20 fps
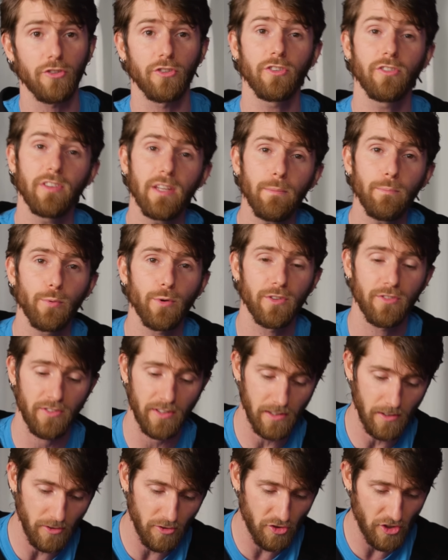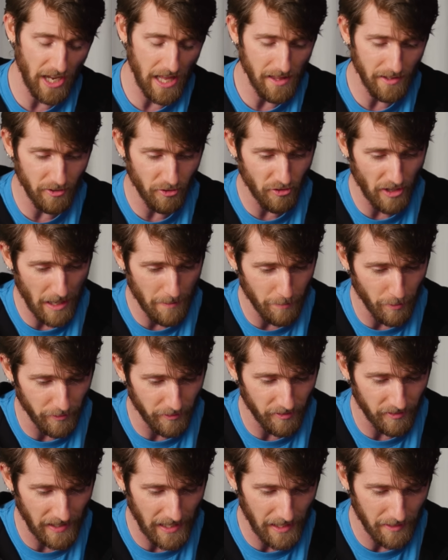Do you see Brazil challenged Apple's
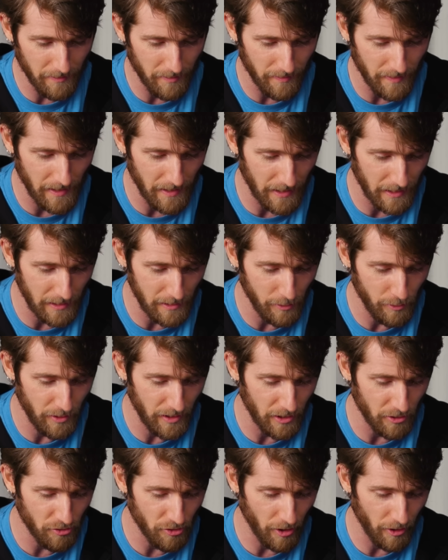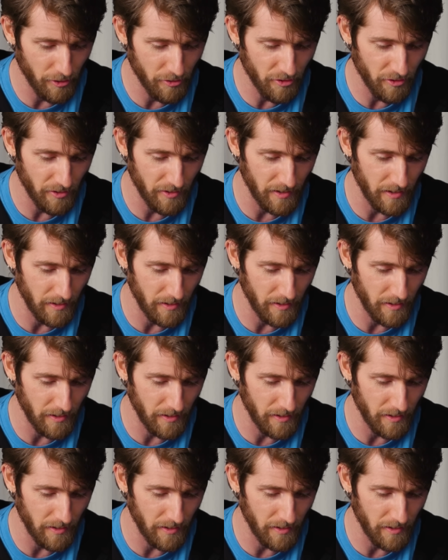stance that including a charger